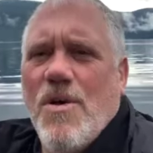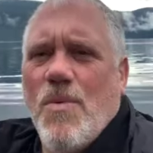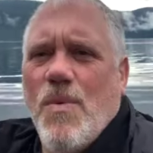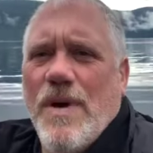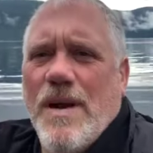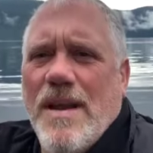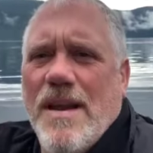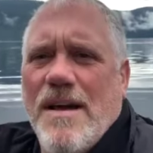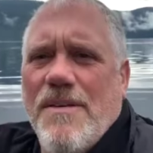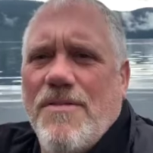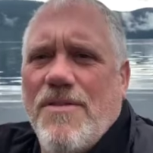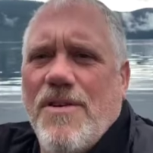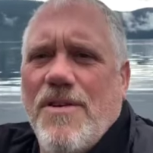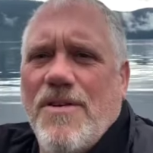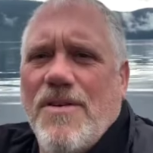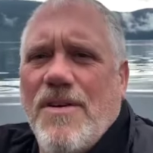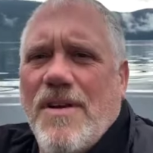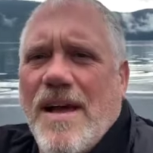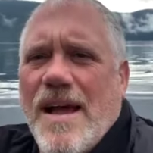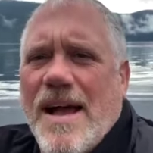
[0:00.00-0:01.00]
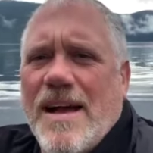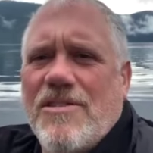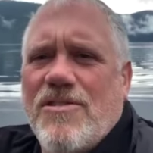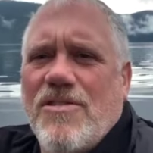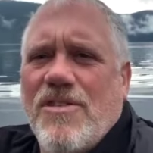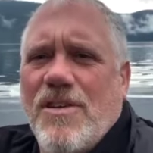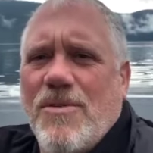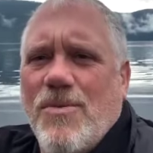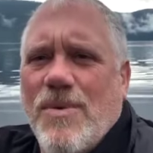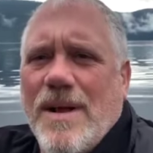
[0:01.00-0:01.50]
we never
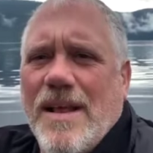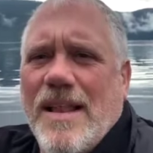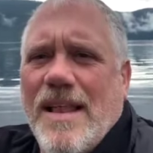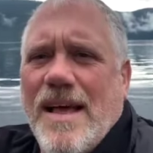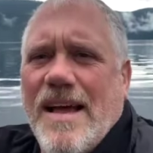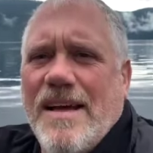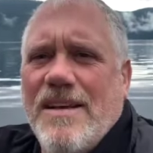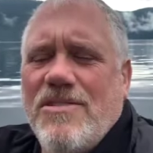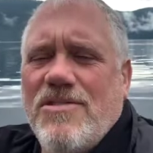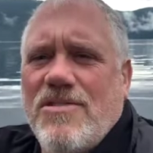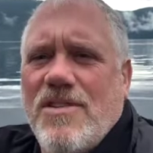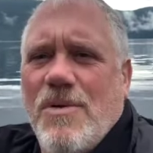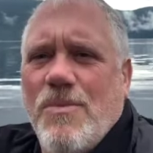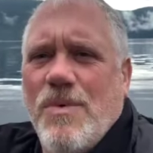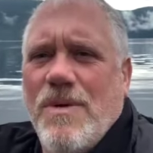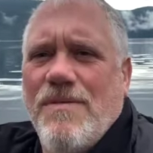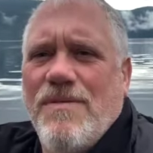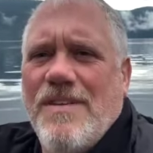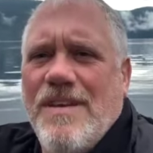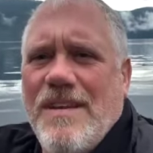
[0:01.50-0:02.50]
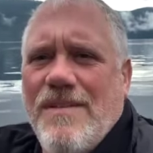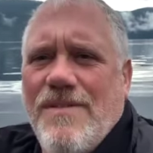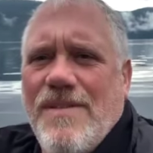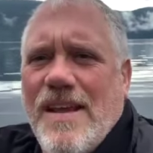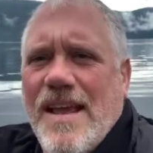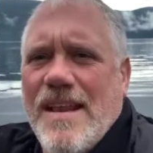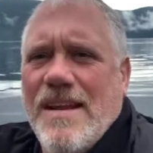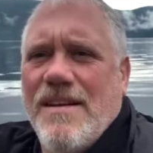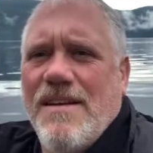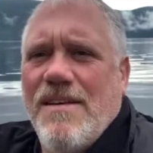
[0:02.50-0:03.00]
actually realize that we've
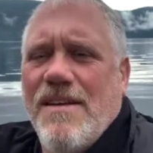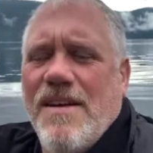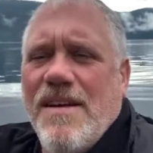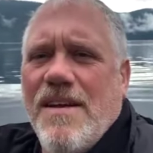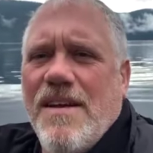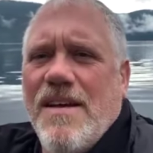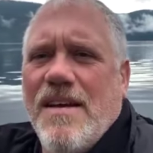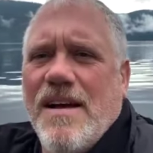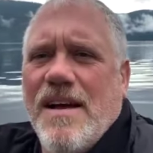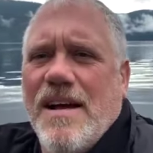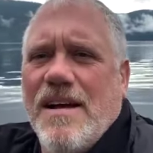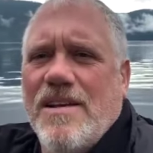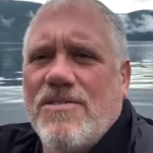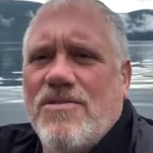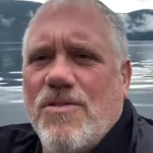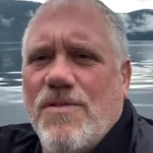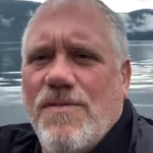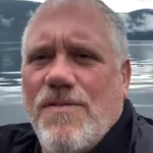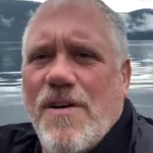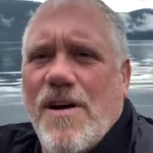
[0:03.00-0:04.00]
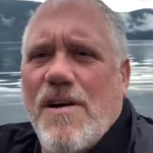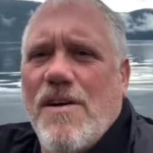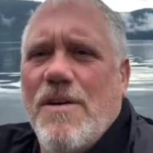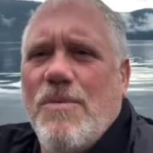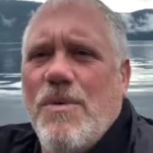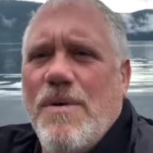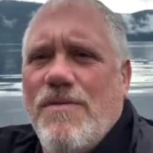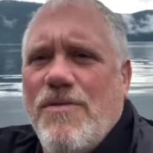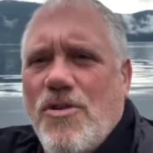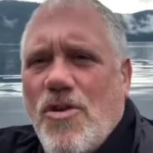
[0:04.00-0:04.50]
deviated uh, so far,
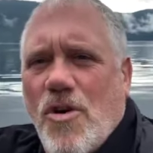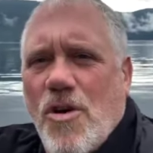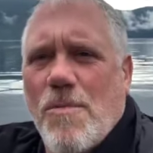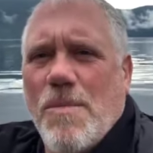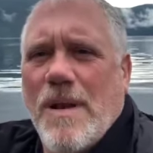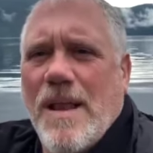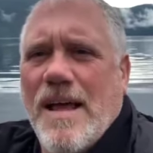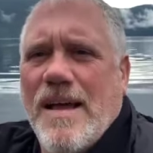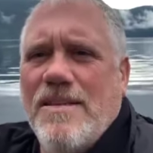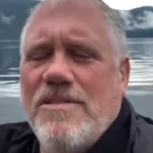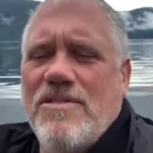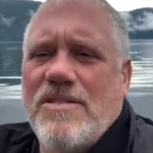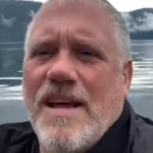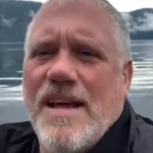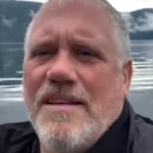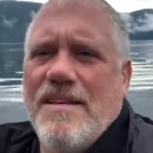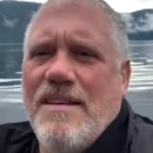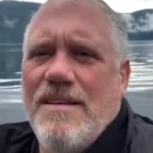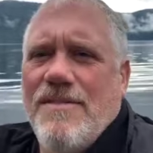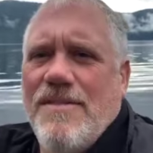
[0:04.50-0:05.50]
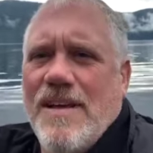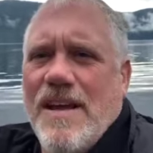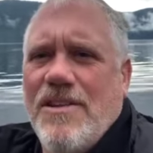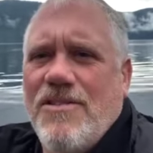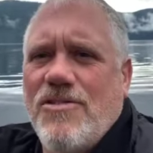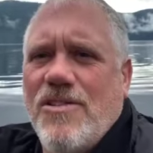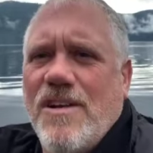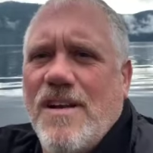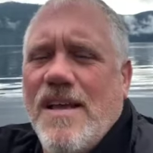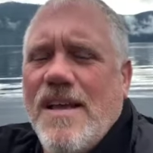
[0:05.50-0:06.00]
and we've normalized that
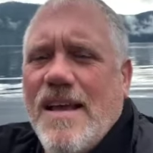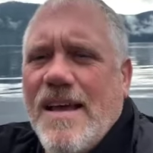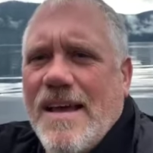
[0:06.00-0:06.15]
deviation.